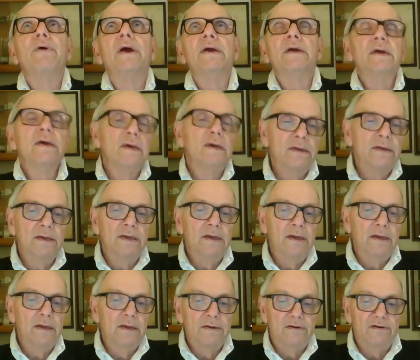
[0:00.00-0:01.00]

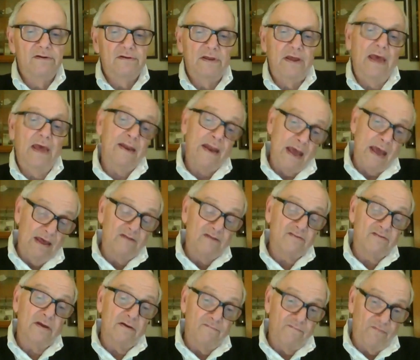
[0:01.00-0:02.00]
bringing it and
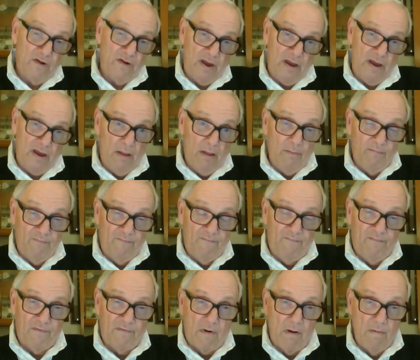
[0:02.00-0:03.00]
asking for help
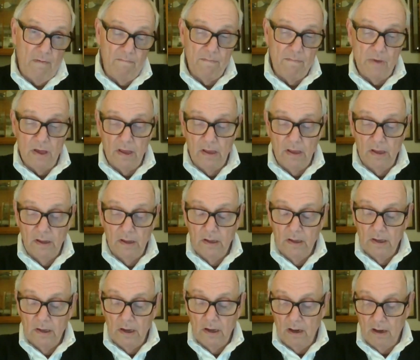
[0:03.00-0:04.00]
from
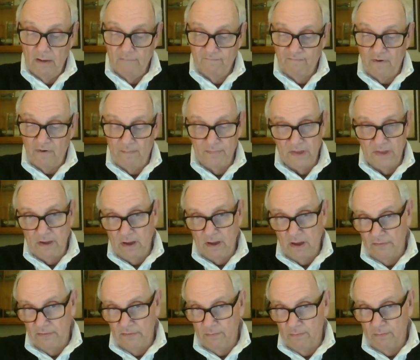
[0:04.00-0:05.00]
the
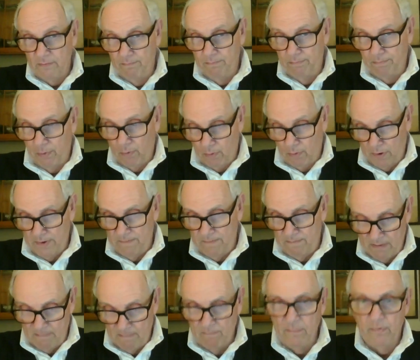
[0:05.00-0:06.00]
other board
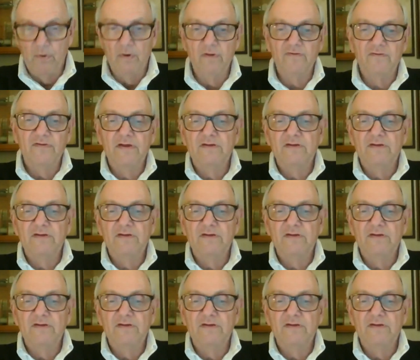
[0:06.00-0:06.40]
members.